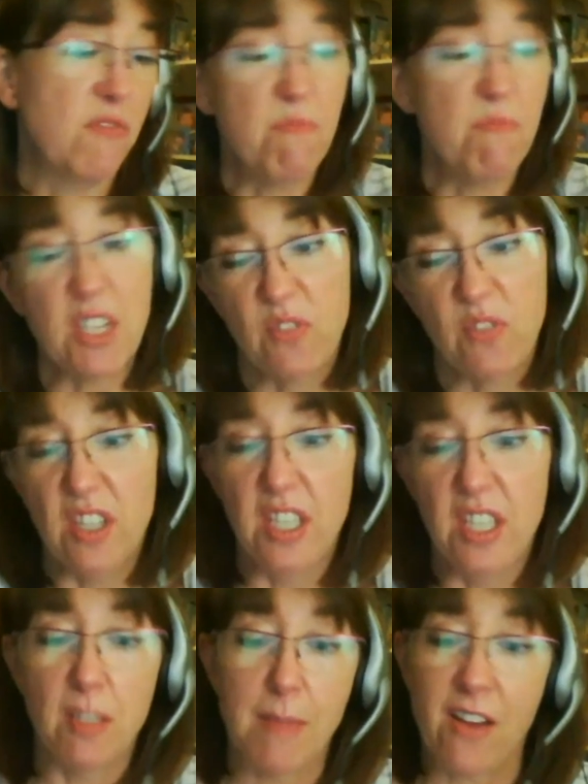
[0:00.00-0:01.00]
mixed
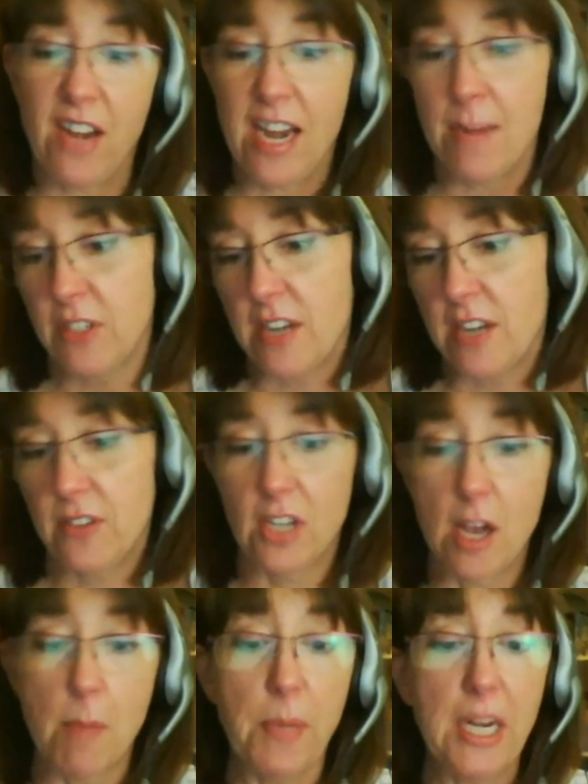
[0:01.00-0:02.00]
feelings about Amazon as a
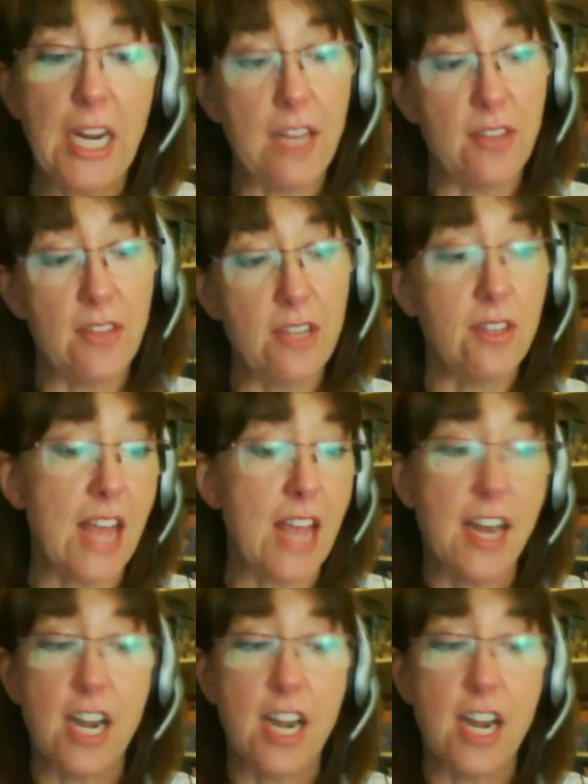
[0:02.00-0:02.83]
company and this and that,